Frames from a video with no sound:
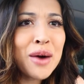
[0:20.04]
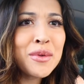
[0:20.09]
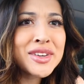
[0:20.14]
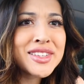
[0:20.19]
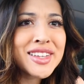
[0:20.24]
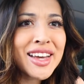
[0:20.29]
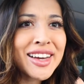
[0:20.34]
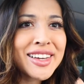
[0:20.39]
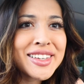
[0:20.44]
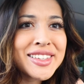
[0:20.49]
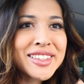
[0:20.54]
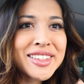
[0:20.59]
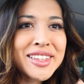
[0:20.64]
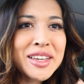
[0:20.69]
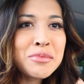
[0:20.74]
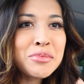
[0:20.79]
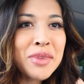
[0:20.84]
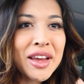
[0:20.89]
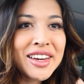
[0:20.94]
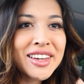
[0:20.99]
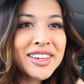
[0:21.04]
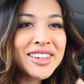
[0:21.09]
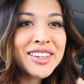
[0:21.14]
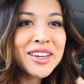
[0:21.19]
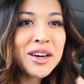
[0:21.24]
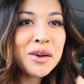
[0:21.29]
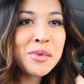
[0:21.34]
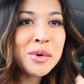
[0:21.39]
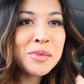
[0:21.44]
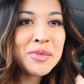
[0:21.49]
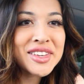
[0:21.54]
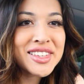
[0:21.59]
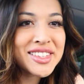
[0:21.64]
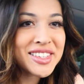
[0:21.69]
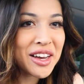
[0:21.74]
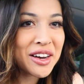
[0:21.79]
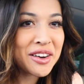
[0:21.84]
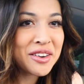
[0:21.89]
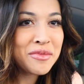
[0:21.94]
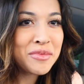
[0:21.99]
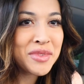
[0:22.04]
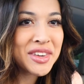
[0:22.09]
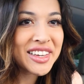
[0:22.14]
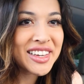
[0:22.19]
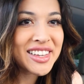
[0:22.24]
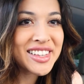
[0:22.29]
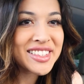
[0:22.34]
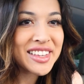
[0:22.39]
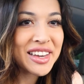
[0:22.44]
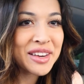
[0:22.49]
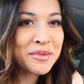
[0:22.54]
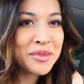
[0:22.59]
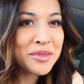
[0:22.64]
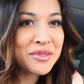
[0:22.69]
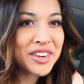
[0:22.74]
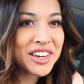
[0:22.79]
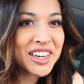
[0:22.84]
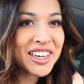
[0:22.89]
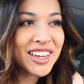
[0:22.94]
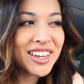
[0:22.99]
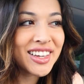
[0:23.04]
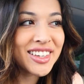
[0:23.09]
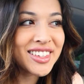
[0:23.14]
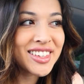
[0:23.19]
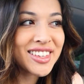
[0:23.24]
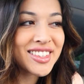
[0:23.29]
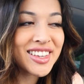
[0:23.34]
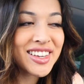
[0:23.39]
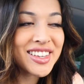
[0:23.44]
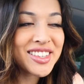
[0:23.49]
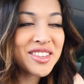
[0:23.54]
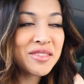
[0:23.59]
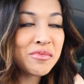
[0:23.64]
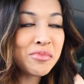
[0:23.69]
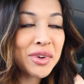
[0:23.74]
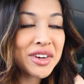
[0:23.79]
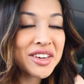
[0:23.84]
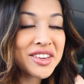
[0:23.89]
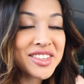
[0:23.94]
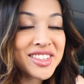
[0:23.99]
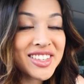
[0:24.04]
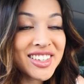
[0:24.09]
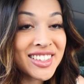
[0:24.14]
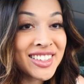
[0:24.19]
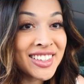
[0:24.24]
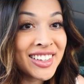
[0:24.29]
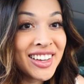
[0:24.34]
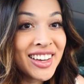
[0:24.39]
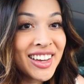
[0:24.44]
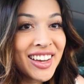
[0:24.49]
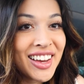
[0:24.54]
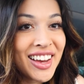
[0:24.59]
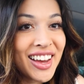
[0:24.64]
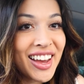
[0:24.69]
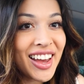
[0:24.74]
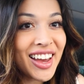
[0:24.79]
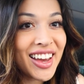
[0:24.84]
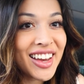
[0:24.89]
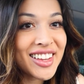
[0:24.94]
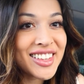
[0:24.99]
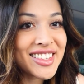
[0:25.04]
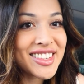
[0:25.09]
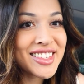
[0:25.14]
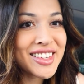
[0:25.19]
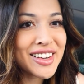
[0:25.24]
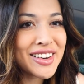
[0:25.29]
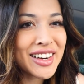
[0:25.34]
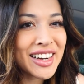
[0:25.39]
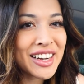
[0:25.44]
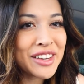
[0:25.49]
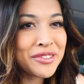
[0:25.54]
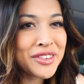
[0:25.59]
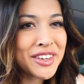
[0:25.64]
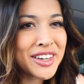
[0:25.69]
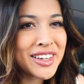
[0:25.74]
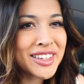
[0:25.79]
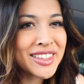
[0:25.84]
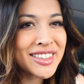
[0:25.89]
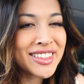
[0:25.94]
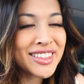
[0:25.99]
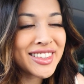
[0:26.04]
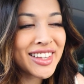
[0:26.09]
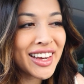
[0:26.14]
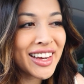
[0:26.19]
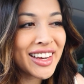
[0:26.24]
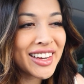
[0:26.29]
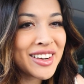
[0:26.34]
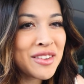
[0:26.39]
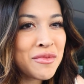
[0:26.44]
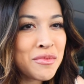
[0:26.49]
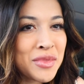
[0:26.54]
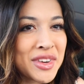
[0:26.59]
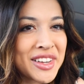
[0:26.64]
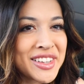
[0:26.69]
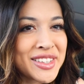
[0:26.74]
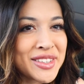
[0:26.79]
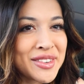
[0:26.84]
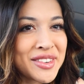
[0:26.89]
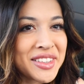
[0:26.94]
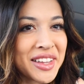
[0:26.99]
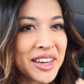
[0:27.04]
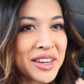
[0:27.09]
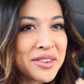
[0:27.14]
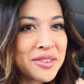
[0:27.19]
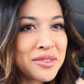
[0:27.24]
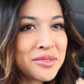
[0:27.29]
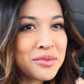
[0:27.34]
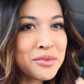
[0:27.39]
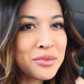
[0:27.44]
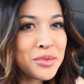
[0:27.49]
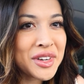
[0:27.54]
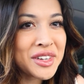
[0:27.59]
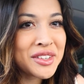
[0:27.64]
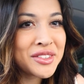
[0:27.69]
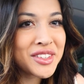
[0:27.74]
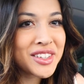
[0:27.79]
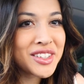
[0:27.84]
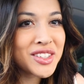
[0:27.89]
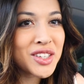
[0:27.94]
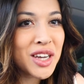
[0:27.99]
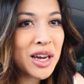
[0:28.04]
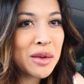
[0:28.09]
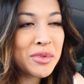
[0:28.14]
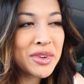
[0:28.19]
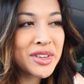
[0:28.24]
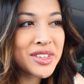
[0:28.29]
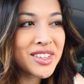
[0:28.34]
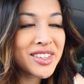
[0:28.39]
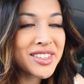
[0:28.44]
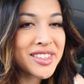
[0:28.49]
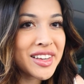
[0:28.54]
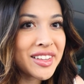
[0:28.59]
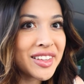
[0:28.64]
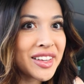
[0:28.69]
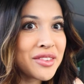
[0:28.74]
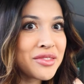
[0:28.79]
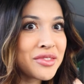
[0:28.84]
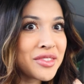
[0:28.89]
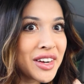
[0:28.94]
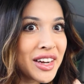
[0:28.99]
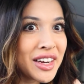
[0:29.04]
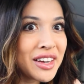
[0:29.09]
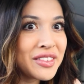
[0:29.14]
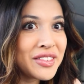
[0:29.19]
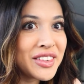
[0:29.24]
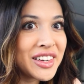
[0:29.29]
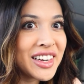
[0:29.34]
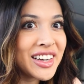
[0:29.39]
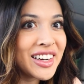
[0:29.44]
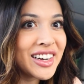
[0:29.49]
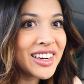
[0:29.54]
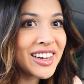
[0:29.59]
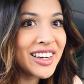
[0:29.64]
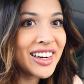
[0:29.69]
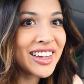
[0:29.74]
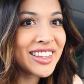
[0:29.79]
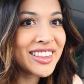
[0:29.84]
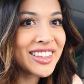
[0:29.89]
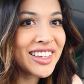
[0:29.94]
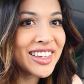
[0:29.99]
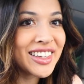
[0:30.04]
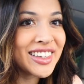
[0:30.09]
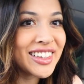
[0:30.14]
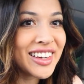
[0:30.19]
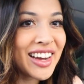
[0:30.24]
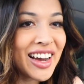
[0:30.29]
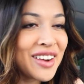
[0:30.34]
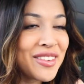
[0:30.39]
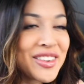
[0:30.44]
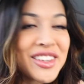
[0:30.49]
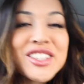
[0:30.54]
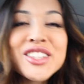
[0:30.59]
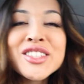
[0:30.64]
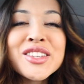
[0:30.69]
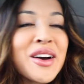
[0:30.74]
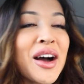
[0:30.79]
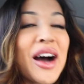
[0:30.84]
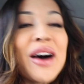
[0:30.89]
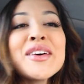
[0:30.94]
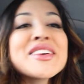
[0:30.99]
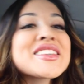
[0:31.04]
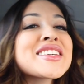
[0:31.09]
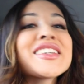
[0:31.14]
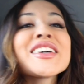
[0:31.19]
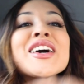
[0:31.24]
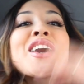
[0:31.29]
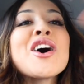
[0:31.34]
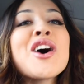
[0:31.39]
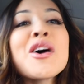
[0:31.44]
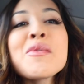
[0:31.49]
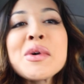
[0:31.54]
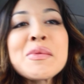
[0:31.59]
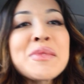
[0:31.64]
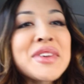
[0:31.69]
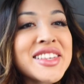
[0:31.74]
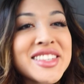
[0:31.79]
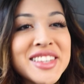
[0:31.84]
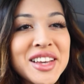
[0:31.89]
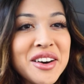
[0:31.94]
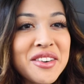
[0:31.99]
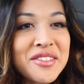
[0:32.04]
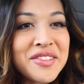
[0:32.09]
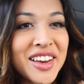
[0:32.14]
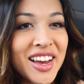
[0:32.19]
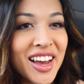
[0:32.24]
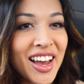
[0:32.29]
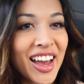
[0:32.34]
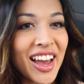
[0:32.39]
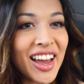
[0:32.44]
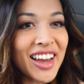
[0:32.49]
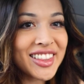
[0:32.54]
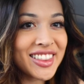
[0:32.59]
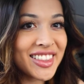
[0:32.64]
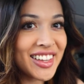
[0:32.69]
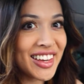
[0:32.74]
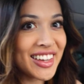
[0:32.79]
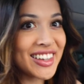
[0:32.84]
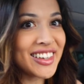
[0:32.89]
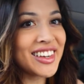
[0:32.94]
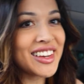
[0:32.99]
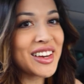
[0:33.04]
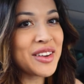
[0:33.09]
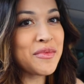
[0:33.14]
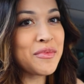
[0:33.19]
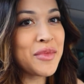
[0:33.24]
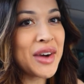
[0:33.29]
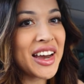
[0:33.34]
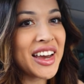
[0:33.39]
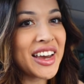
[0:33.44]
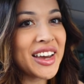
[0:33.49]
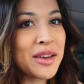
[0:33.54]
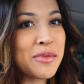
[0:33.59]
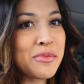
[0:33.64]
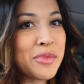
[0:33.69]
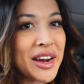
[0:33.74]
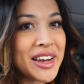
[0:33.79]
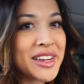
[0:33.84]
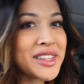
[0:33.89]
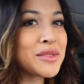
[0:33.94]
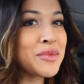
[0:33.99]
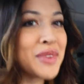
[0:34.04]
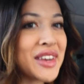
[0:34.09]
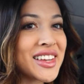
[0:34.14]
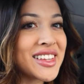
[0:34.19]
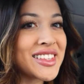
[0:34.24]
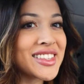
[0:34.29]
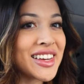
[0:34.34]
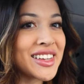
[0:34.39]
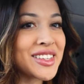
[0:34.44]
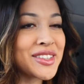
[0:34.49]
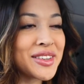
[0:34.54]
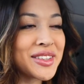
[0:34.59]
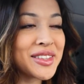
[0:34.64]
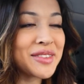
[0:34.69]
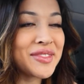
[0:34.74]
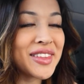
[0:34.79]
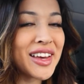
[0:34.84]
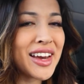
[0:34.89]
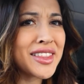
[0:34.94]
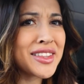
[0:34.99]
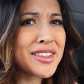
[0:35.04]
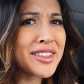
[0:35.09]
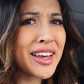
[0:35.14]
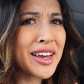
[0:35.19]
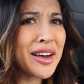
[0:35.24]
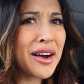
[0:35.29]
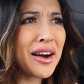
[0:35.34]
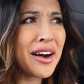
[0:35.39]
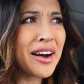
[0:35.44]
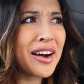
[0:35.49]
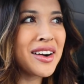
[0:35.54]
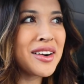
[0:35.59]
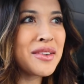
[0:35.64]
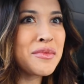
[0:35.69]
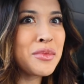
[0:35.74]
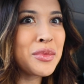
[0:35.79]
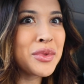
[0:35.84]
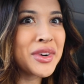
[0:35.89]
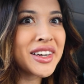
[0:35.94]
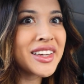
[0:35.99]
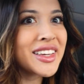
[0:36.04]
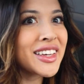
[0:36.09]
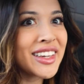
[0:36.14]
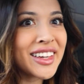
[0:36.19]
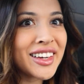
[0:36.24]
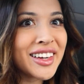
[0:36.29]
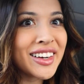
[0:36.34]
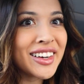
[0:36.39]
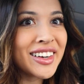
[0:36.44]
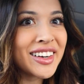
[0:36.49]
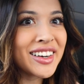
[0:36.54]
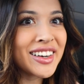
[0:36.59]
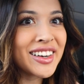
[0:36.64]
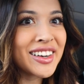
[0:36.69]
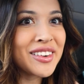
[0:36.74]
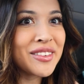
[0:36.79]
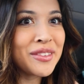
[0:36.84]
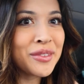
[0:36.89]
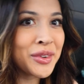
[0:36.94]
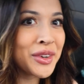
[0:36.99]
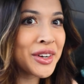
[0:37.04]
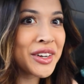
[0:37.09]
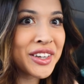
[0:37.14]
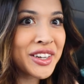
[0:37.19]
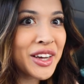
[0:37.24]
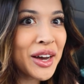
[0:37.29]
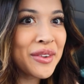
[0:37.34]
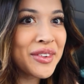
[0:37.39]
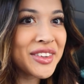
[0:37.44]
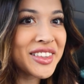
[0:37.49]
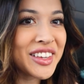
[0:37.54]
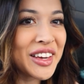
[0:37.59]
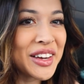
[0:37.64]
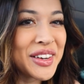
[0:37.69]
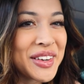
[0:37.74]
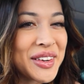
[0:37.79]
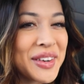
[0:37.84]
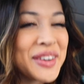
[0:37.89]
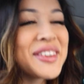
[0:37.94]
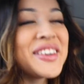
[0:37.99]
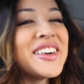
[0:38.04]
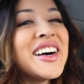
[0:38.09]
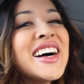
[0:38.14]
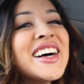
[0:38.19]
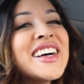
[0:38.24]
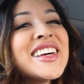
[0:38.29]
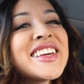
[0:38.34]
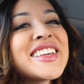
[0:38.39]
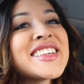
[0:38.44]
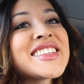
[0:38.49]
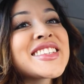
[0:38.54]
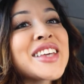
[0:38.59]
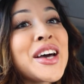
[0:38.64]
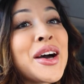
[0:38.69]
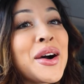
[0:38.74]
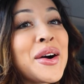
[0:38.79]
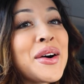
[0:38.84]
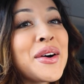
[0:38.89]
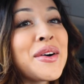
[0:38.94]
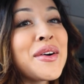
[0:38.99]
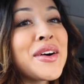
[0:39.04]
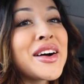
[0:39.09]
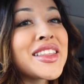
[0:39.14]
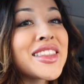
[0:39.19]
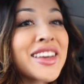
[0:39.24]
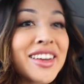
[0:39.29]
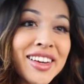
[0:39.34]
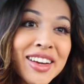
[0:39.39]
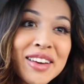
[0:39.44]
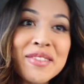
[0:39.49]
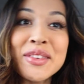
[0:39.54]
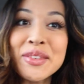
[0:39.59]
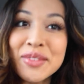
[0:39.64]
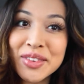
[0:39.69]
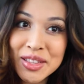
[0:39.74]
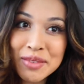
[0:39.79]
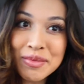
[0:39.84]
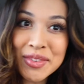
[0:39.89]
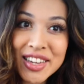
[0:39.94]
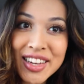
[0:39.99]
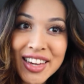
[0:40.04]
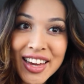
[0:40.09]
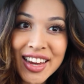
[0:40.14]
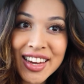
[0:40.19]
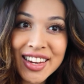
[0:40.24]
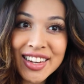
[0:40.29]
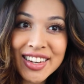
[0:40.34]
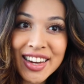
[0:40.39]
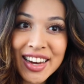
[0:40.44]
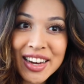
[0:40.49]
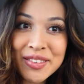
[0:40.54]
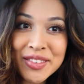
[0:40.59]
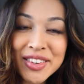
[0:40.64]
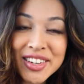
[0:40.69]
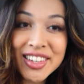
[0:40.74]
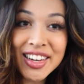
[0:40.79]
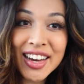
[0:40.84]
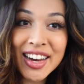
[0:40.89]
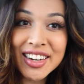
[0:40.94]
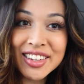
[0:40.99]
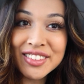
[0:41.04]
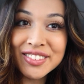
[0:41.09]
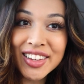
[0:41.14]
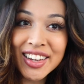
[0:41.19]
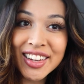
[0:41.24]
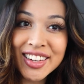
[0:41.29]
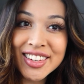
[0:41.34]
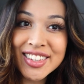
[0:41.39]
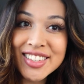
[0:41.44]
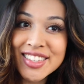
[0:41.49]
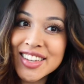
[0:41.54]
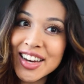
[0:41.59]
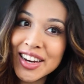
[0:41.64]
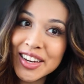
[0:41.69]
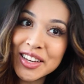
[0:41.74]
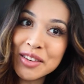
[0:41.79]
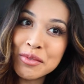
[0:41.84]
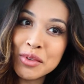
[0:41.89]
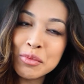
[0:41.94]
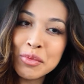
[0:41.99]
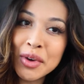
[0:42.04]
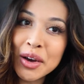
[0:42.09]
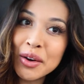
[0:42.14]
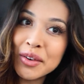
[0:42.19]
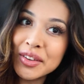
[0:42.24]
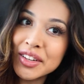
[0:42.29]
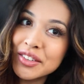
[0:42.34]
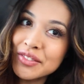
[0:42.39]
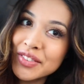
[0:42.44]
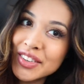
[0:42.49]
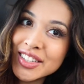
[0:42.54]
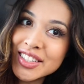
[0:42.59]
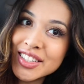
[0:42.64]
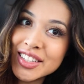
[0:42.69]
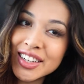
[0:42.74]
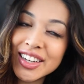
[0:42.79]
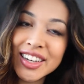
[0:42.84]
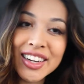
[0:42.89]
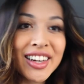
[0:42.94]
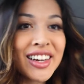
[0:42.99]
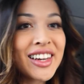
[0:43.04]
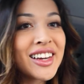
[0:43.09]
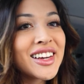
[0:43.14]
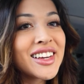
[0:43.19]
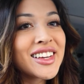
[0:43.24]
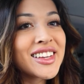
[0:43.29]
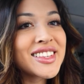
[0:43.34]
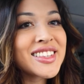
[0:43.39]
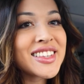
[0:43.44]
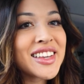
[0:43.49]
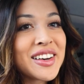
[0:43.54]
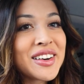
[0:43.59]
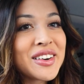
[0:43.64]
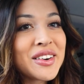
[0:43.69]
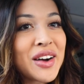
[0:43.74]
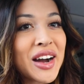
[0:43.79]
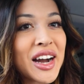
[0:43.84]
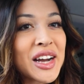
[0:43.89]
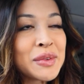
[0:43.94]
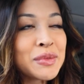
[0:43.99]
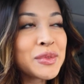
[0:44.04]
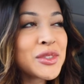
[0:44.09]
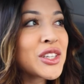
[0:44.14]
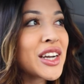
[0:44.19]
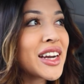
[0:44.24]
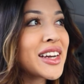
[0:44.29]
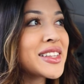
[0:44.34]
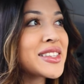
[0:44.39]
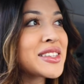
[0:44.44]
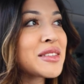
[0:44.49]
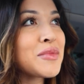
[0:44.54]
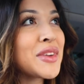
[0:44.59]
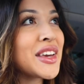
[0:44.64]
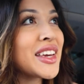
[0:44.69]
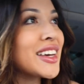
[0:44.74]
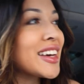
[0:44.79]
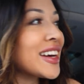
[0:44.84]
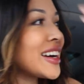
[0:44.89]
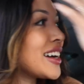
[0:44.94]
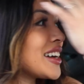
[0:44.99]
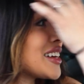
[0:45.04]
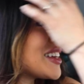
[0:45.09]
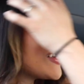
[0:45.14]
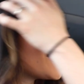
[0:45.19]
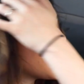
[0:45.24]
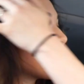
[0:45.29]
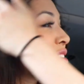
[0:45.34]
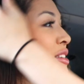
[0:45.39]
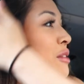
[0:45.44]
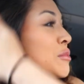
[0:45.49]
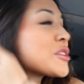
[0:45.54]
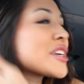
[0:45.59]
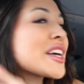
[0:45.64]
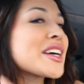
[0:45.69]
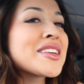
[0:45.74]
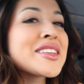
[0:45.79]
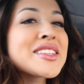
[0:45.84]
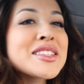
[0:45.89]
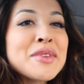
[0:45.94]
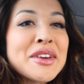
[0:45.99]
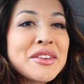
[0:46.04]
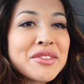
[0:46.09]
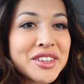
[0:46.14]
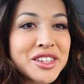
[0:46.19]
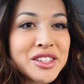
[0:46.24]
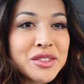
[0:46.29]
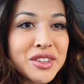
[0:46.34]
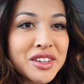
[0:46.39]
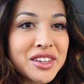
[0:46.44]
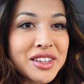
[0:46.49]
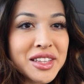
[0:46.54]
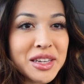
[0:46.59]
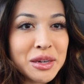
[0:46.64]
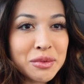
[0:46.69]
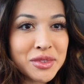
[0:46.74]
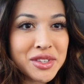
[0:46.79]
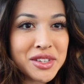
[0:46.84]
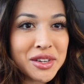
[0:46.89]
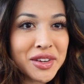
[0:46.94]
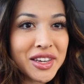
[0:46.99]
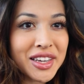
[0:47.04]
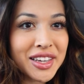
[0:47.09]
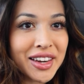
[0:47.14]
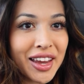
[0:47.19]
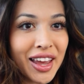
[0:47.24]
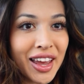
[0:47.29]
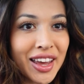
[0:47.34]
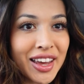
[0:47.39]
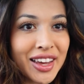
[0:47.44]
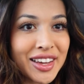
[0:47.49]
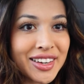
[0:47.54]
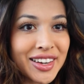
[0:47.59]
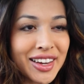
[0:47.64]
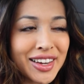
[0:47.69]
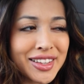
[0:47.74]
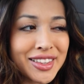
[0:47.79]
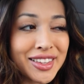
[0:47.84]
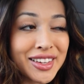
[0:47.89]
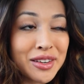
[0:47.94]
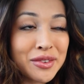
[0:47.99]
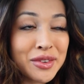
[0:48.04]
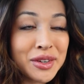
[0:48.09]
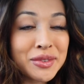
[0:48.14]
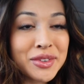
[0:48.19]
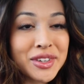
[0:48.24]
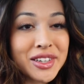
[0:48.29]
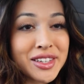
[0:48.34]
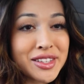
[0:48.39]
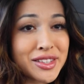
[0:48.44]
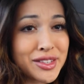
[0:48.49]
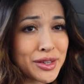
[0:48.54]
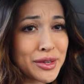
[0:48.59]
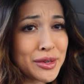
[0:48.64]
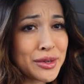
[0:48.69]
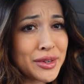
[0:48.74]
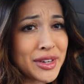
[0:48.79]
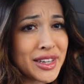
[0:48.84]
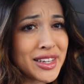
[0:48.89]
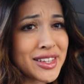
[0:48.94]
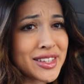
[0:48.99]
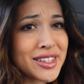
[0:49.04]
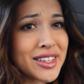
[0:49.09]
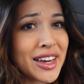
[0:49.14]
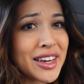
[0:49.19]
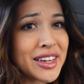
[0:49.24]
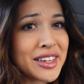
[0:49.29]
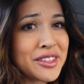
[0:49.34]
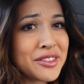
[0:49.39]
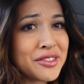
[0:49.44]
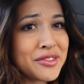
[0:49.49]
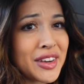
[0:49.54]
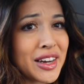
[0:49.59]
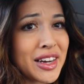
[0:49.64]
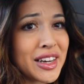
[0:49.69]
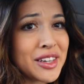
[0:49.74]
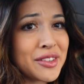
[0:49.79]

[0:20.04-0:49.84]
was actually planning to go by myself because I'm a very indecisive person, and so I figured that me doing like wedding dress shopping is gonna take like forever, and then I was gonna go all by myself. And then my bridesmaids, I told them that, and they're like, we're here, we're gonna go with you. So they're coming with me, and I'm gonna kind of like document my whole adventure. So I'm trying to make a YouTube channel. This is my first video that I'm doing, and I think what I'm gonna do is kind of